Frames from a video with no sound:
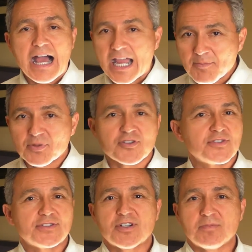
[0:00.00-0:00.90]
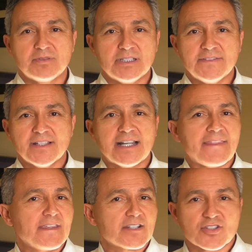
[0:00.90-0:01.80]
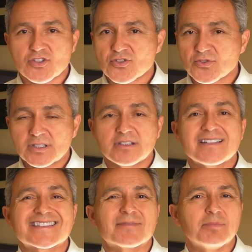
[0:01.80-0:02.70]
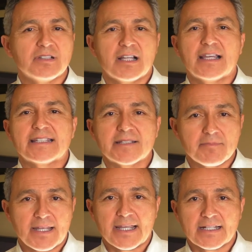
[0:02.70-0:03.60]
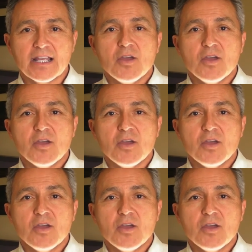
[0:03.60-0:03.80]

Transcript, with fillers: I personally don't believe that. I think it's just strictly supply and demand.